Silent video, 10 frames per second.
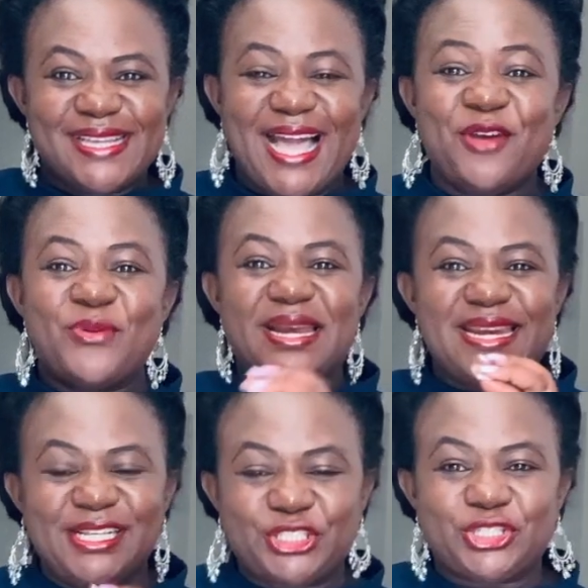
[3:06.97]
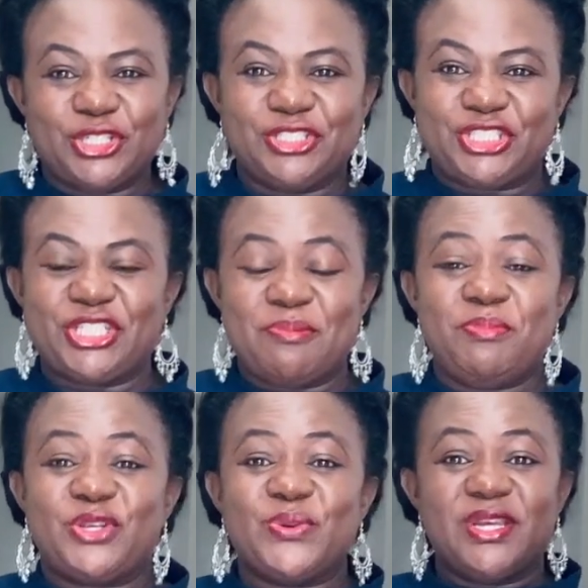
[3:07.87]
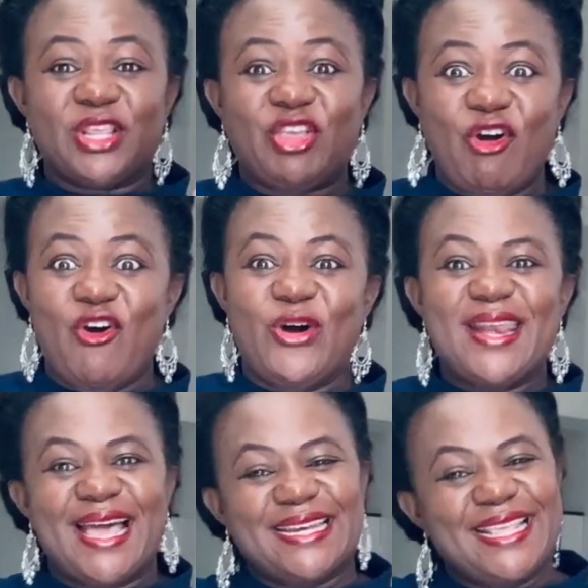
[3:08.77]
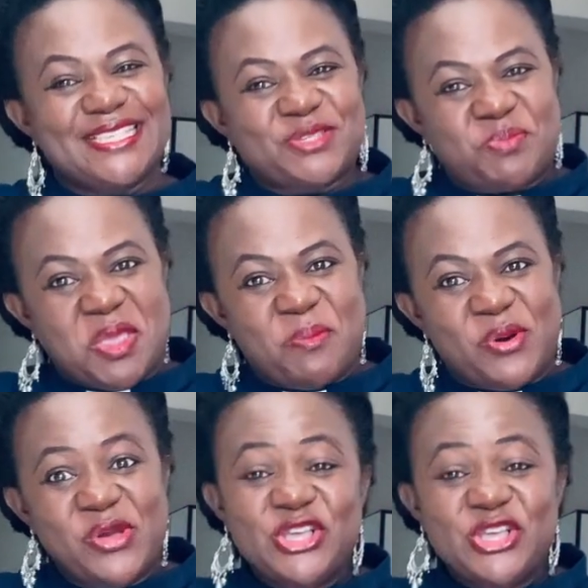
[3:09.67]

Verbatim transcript: A relationship between God and his people.